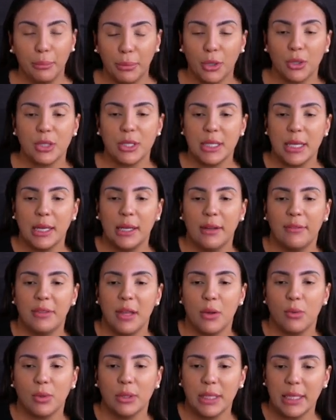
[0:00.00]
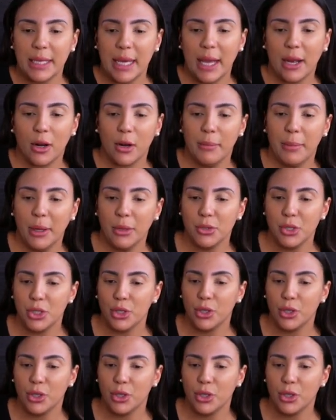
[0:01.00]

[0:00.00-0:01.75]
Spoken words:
person, if they really care about